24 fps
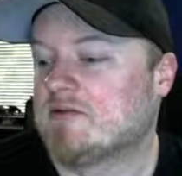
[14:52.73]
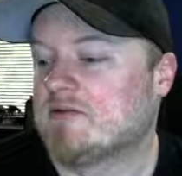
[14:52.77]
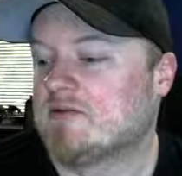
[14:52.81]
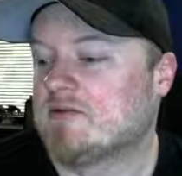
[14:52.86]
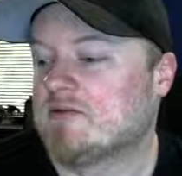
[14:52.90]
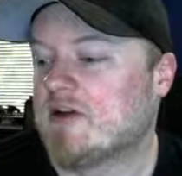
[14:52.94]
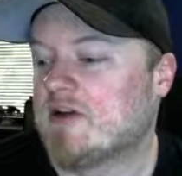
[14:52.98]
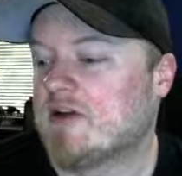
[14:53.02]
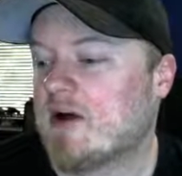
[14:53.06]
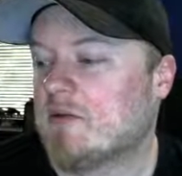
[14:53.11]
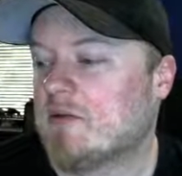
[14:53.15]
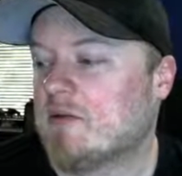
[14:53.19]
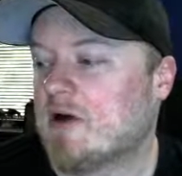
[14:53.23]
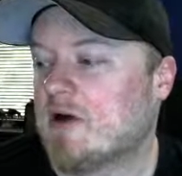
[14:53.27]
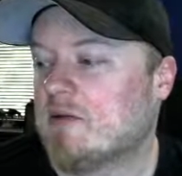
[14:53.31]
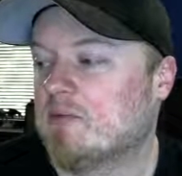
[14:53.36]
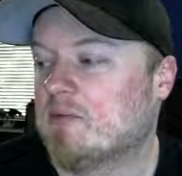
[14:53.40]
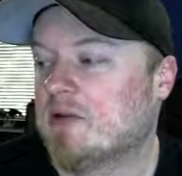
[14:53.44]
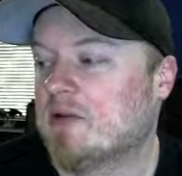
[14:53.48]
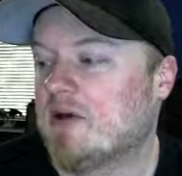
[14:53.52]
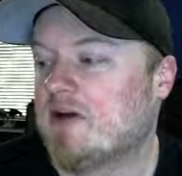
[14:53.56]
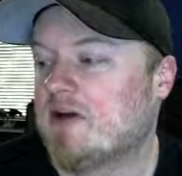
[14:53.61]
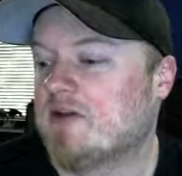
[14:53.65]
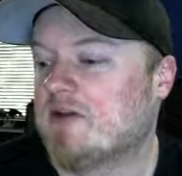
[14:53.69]
timeline
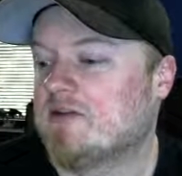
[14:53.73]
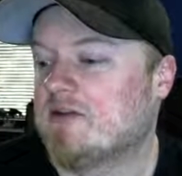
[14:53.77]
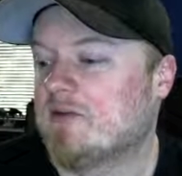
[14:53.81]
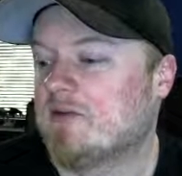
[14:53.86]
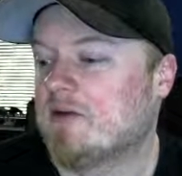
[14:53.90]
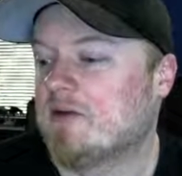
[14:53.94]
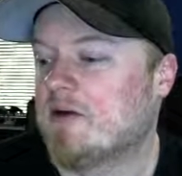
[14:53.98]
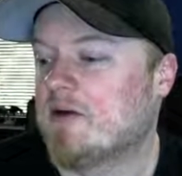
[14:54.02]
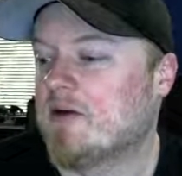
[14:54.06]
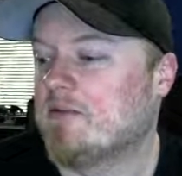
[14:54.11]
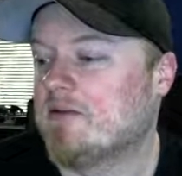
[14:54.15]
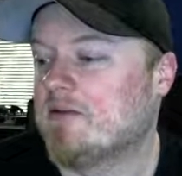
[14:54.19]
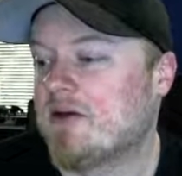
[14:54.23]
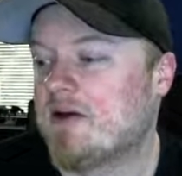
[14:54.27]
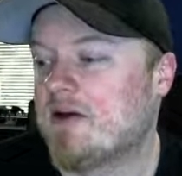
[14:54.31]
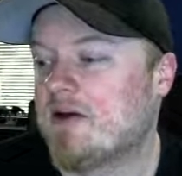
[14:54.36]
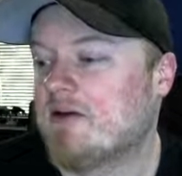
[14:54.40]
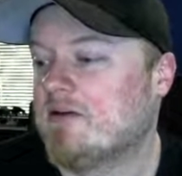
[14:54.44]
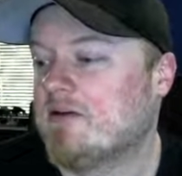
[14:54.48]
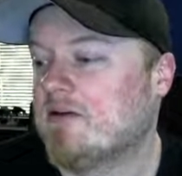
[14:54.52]
plays, every update,